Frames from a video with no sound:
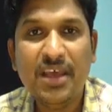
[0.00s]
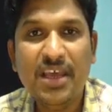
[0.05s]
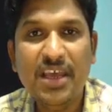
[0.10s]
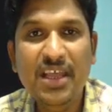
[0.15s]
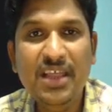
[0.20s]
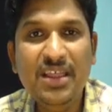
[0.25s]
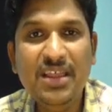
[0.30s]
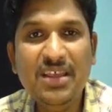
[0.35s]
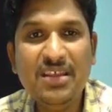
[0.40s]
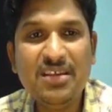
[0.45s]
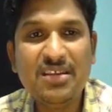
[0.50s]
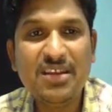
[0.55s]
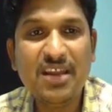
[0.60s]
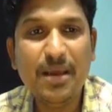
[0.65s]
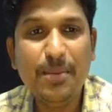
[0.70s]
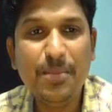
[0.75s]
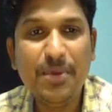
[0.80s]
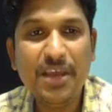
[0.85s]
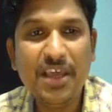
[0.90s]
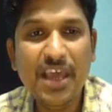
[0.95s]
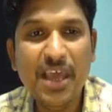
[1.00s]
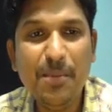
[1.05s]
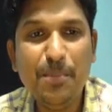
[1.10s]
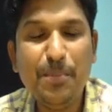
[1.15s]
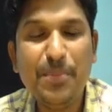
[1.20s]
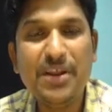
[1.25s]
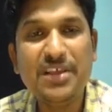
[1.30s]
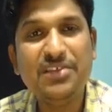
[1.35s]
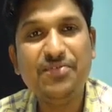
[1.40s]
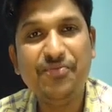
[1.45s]
In this step, k
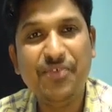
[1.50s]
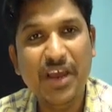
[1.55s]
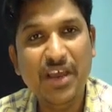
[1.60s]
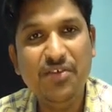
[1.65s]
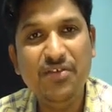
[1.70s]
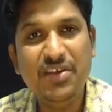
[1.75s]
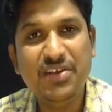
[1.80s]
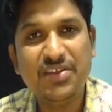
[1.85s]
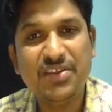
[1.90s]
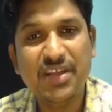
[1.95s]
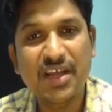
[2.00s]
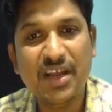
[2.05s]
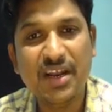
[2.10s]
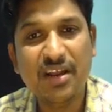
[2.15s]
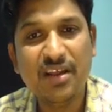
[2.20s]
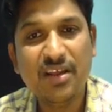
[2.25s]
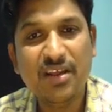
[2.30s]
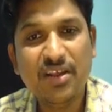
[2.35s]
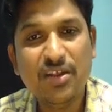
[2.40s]
plus 5 is there.